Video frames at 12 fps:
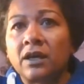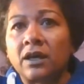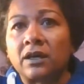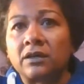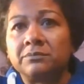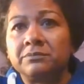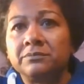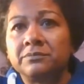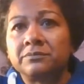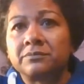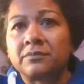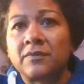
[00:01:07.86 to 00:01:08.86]
Um,
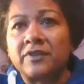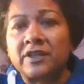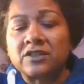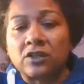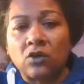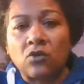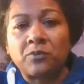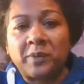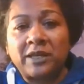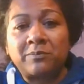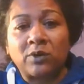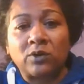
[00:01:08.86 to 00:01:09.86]
there's a lot of
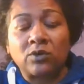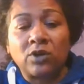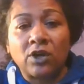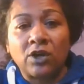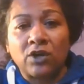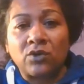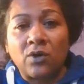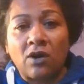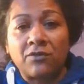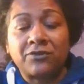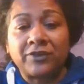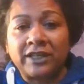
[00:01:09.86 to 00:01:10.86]
people who are
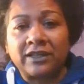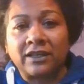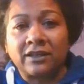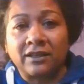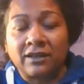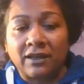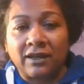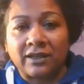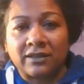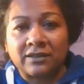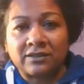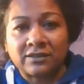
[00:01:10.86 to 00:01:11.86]
feeling like
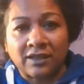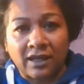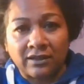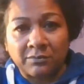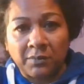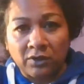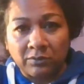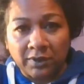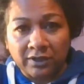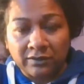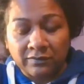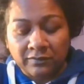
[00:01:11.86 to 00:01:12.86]
this at the
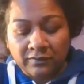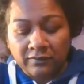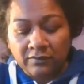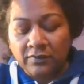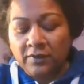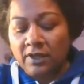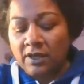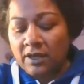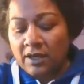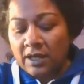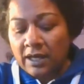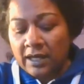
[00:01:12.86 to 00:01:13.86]
moment,
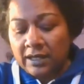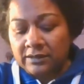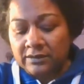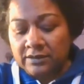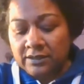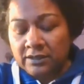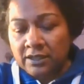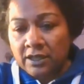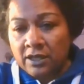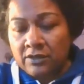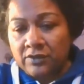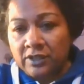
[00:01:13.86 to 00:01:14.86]
and
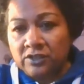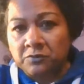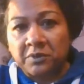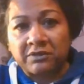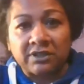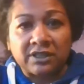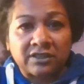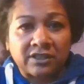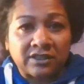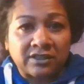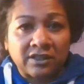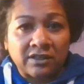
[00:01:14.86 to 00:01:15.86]
the
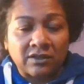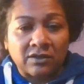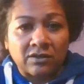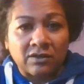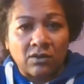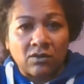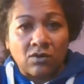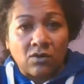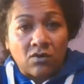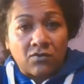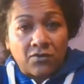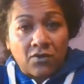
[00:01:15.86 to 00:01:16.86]
experiences
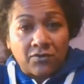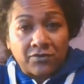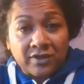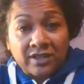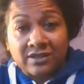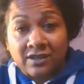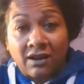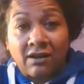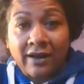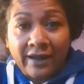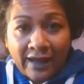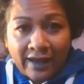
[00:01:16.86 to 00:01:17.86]
of of this that
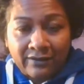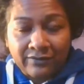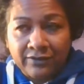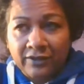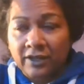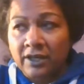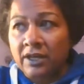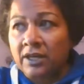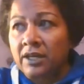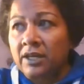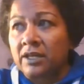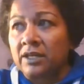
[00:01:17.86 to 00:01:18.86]
I have
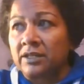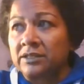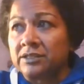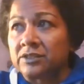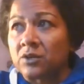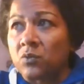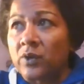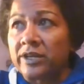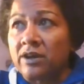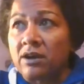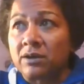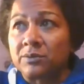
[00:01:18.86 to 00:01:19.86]
is when
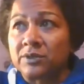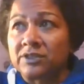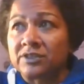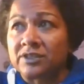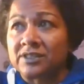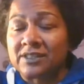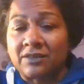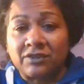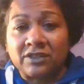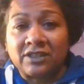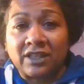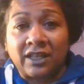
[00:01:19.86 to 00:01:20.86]
I was
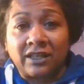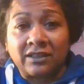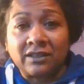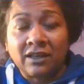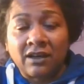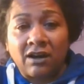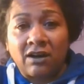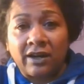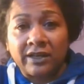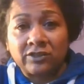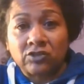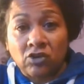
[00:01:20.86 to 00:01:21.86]
17,
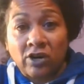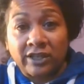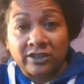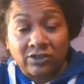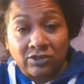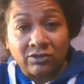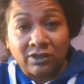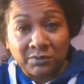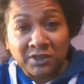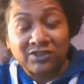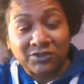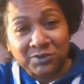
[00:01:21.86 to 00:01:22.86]
I tried to
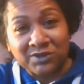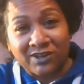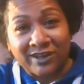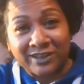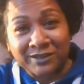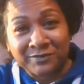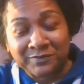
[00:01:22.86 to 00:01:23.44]
commit suicide,